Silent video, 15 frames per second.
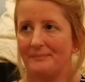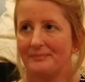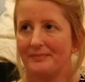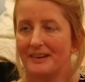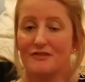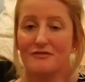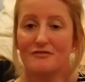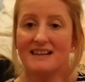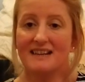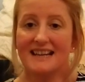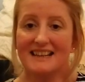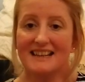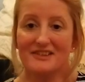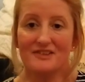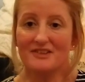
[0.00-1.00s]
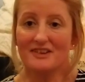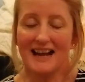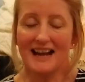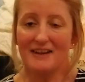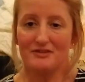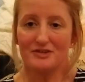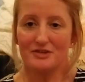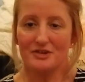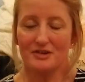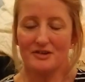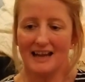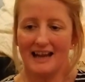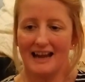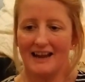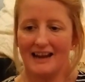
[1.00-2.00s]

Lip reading: you really do not have to do that.